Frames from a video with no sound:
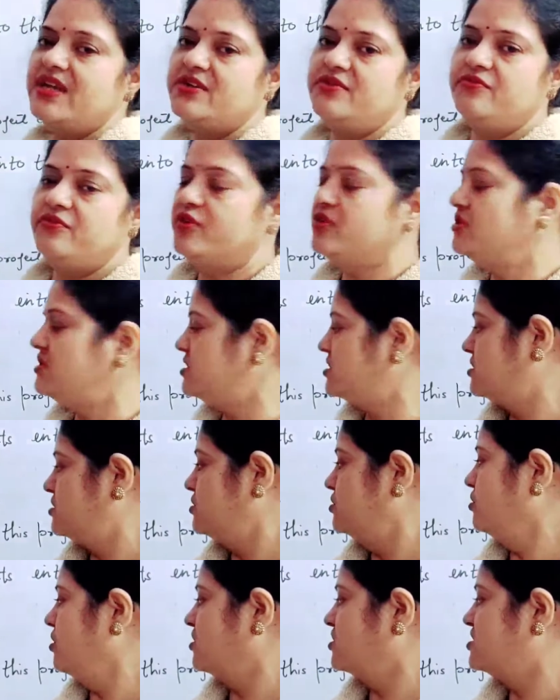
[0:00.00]
it was
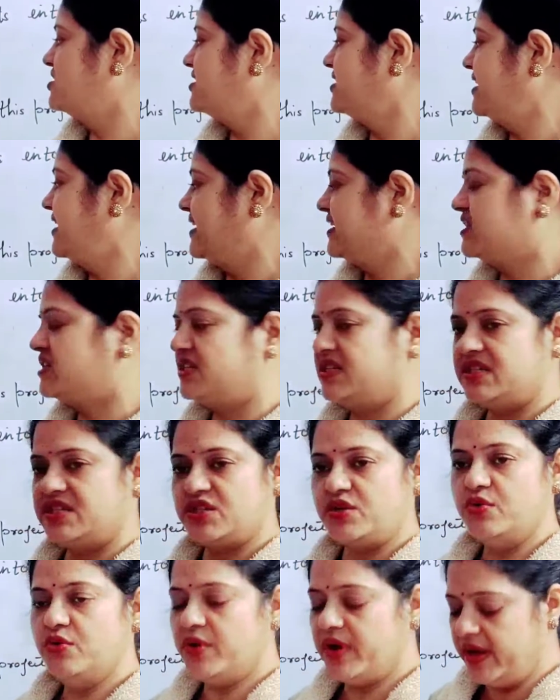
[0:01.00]
not selected.
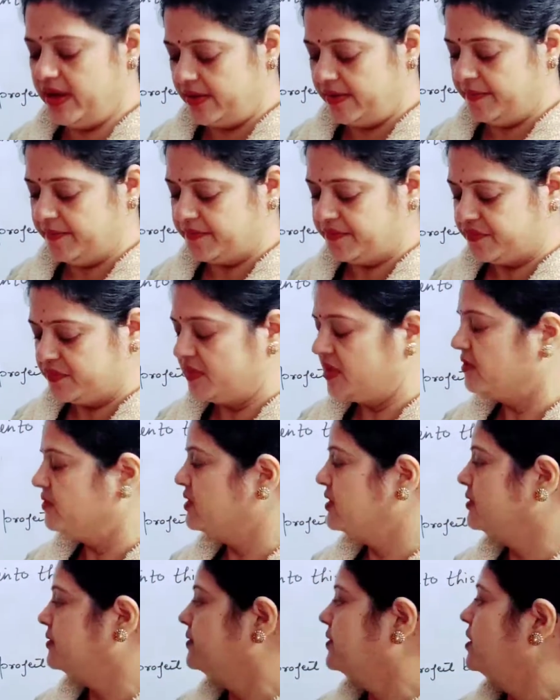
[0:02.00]
Okay.
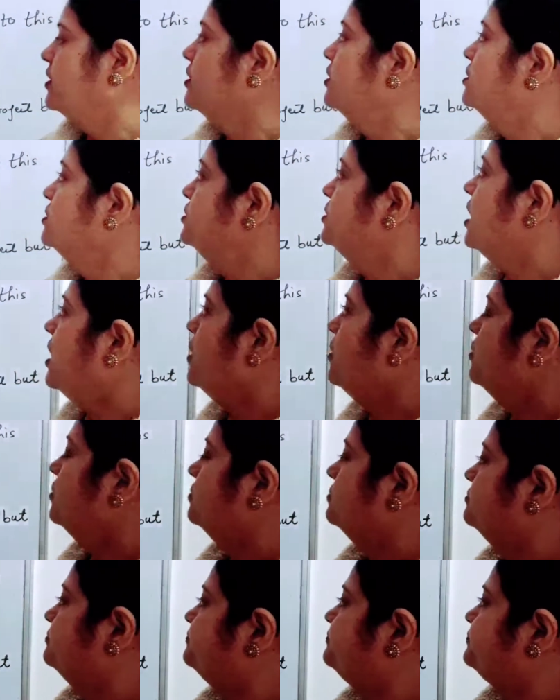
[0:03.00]

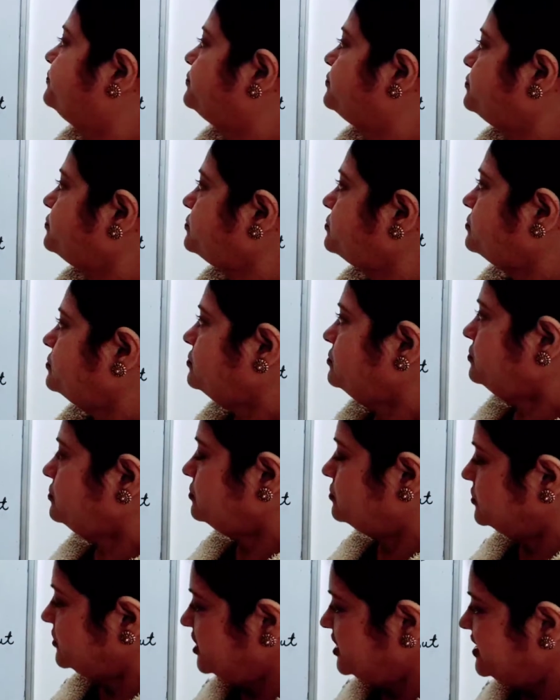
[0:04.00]
Now,
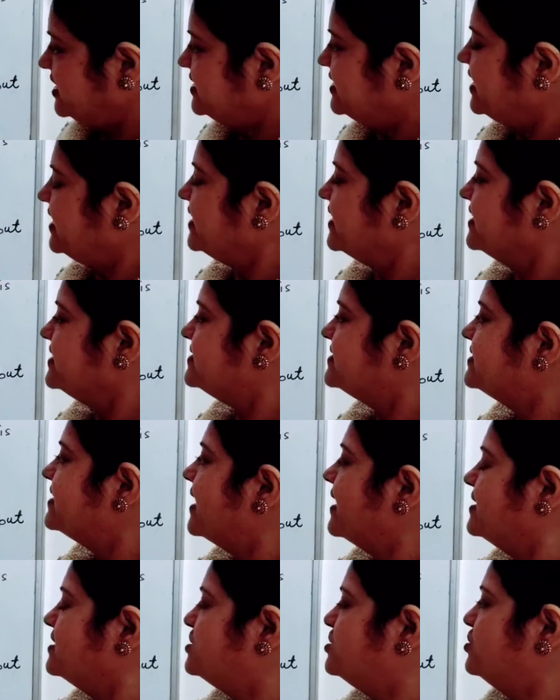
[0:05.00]
the thing is
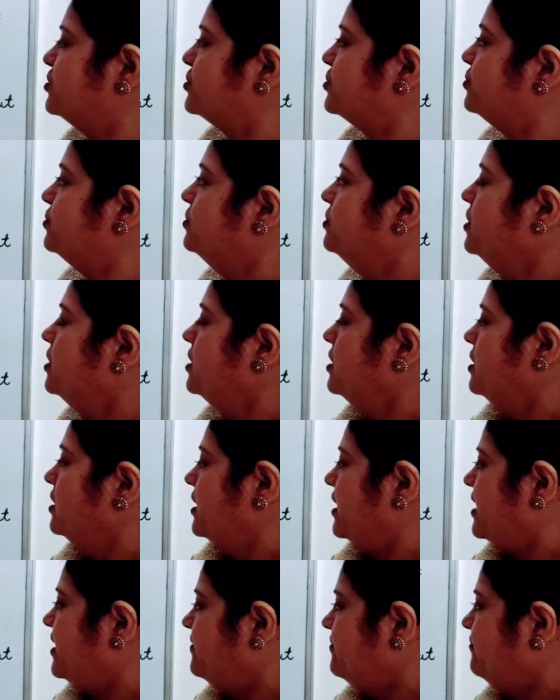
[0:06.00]
that,
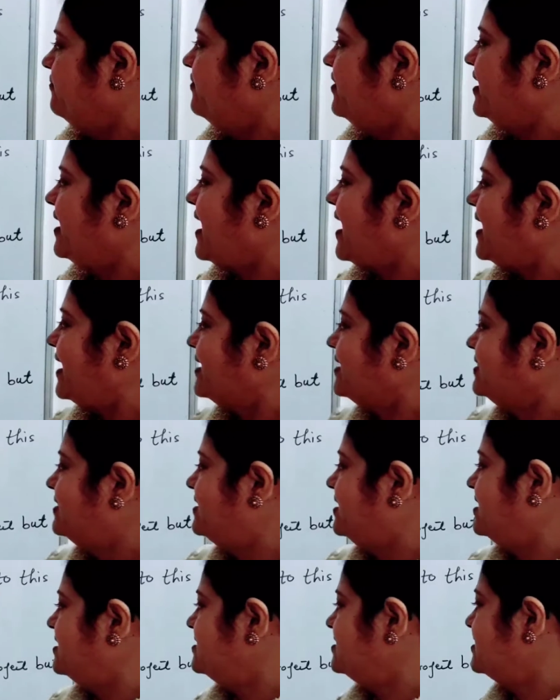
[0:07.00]
if we add
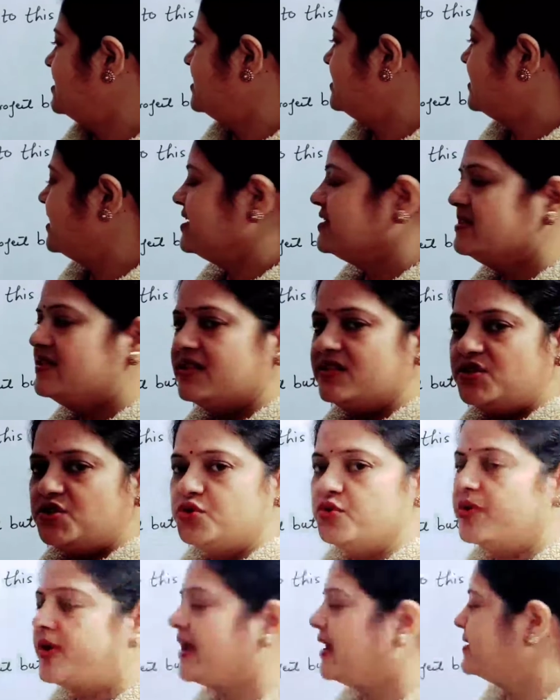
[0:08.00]
these sentences
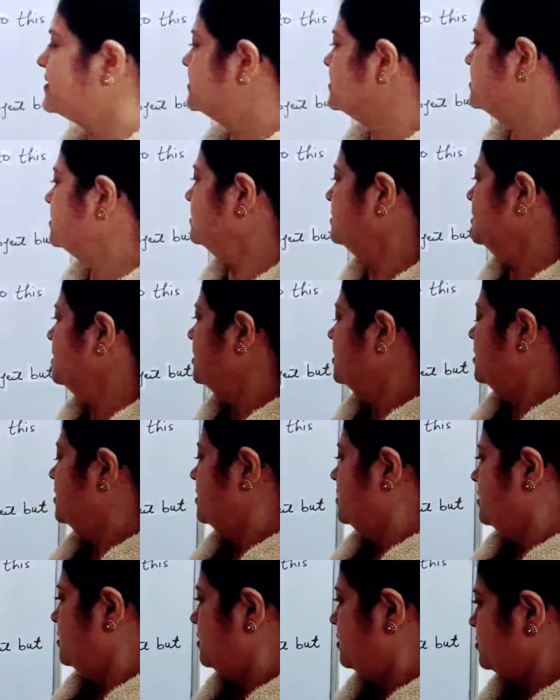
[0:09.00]
together,
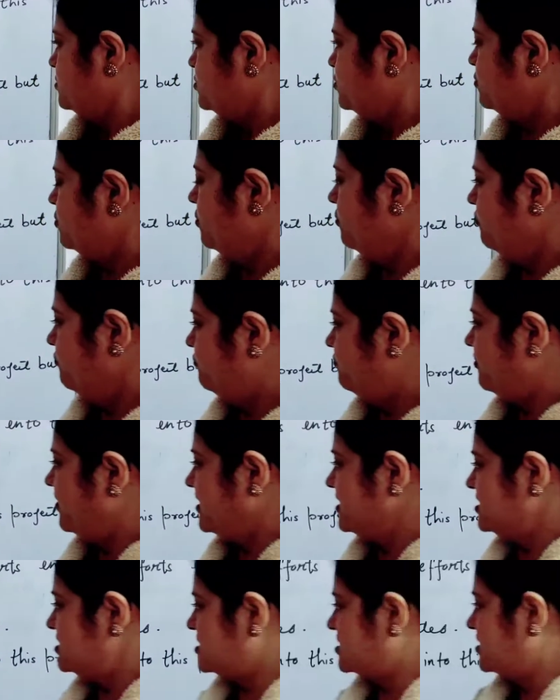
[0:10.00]
so
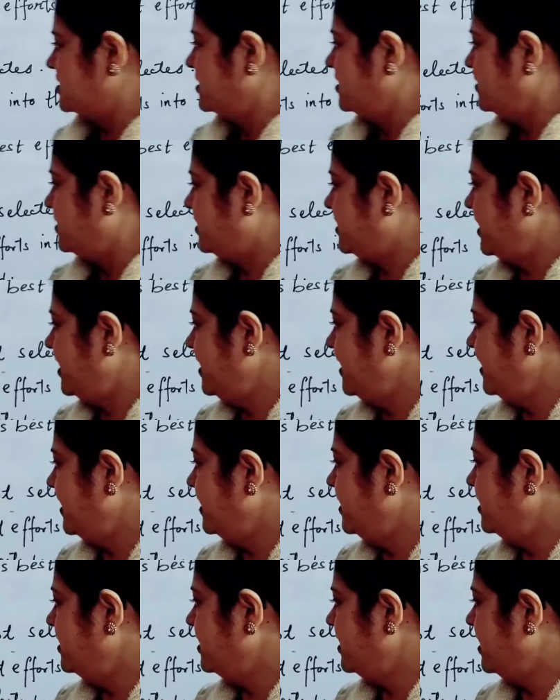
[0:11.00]
first till
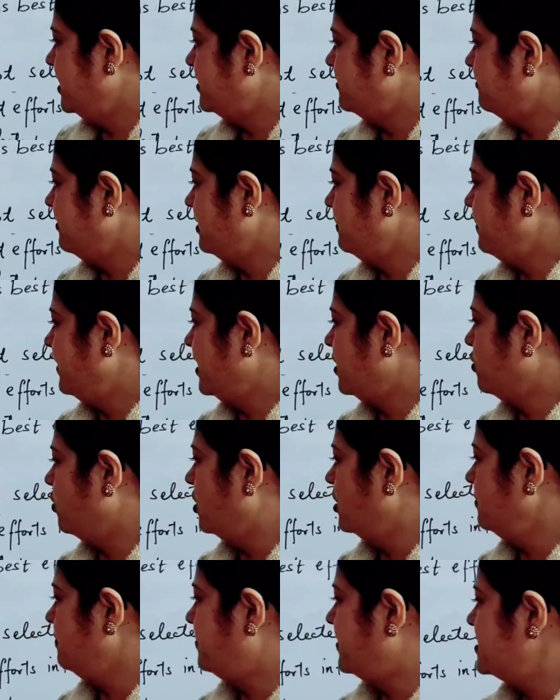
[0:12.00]
here it will be
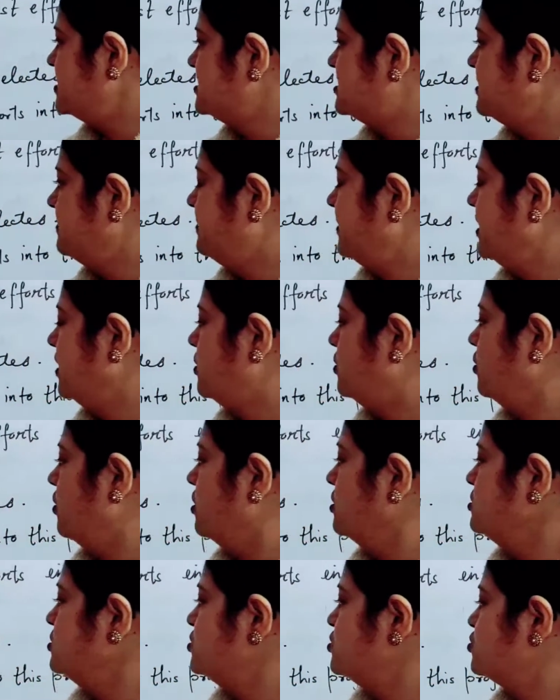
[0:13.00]
called principal
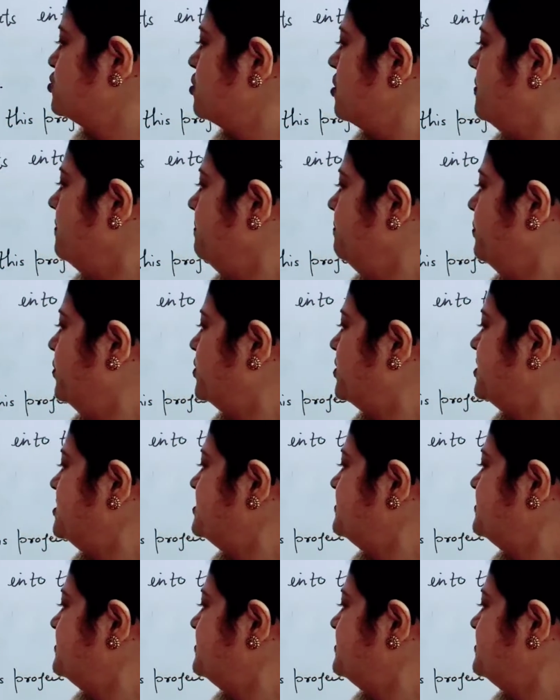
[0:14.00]
clause. Tom put